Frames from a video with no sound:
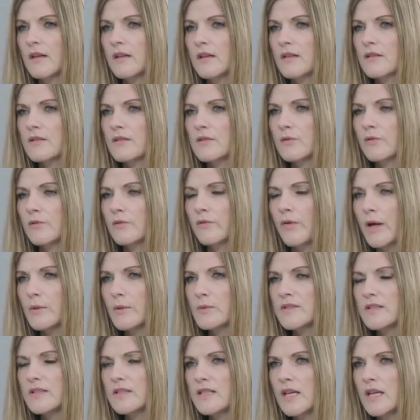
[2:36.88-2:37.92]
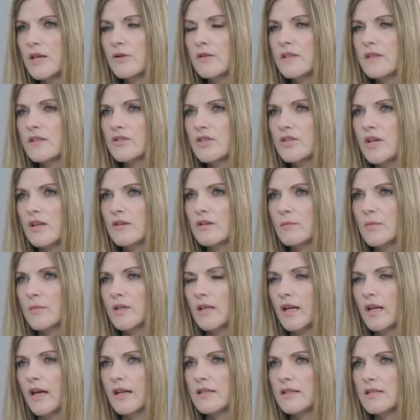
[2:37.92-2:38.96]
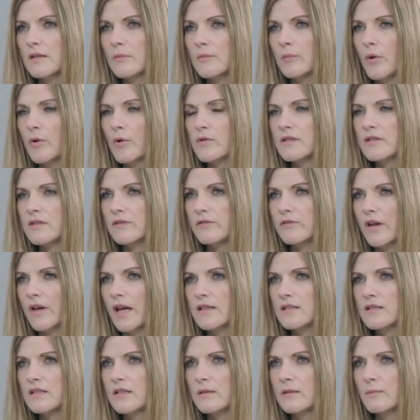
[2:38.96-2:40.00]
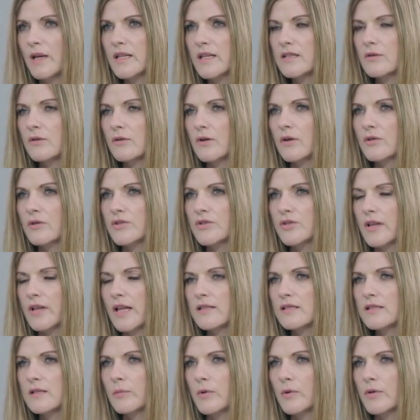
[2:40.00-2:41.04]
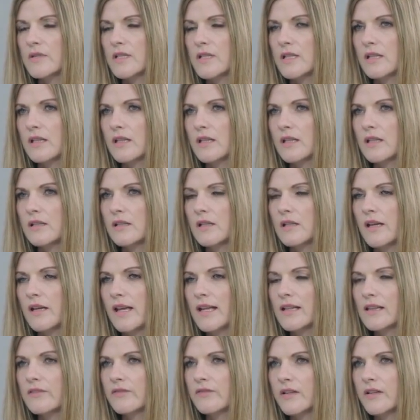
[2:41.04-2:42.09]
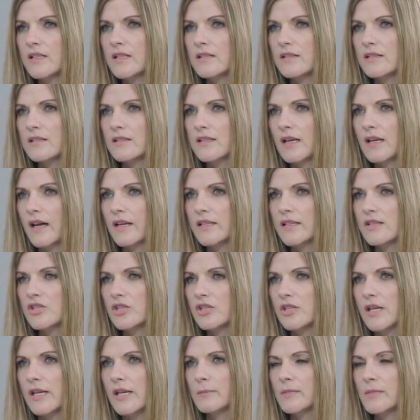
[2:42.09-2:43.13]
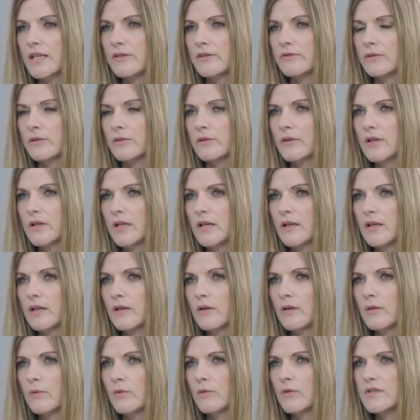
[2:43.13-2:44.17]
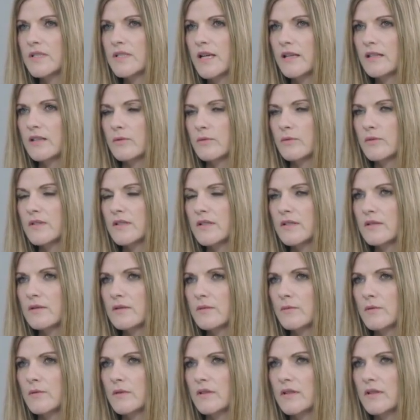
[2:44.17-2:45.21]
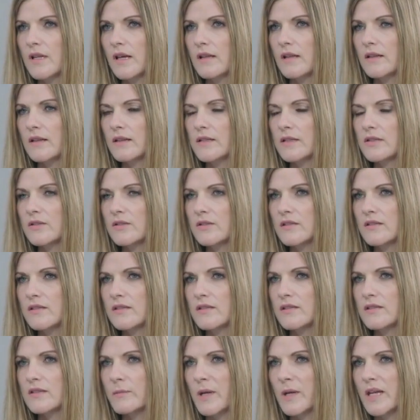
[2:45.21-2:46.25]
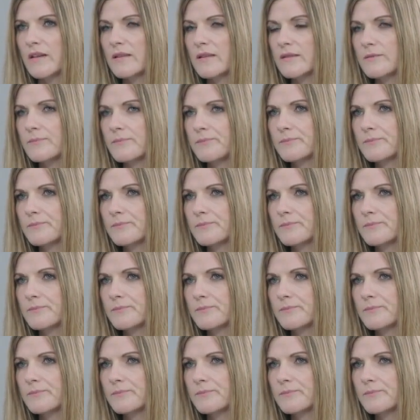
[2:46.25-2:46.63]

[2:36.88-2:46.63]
So if I was to tell you this gentleman had a positive anti-mitochondrial antibody and an elevated IgM level, what diagnosis would that lead you to suspect?